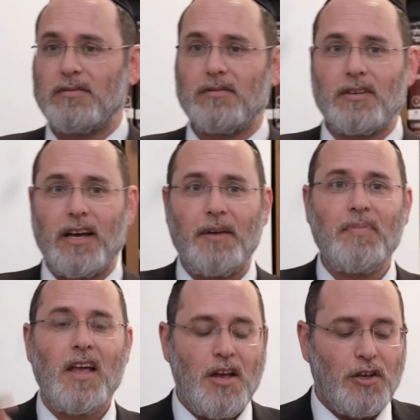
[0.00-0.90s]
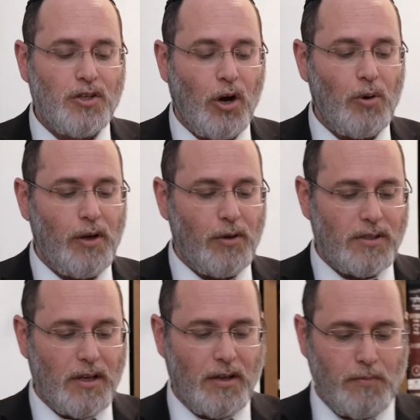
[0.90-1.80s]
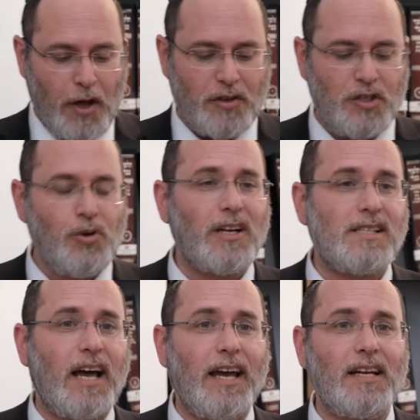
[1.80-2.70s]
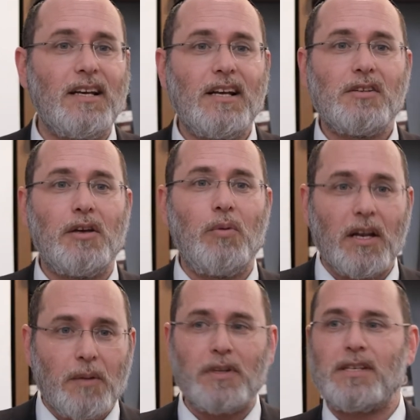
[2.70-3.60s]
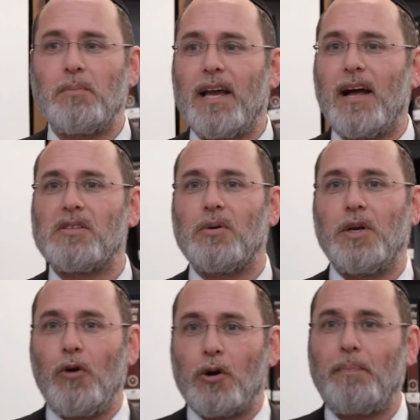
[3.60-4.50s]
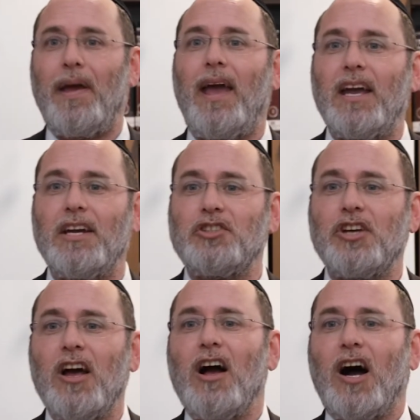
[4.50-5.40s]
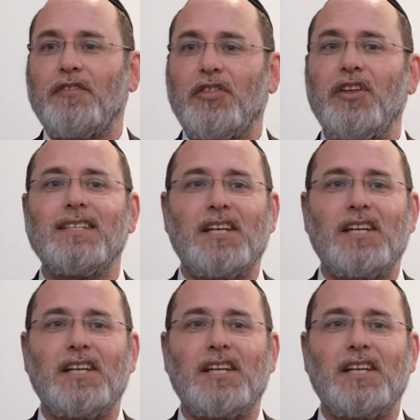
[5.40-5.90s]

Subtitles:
Okay, so it was his mother's yortzeit, so he wanted to put something out. So he wrote a page of things that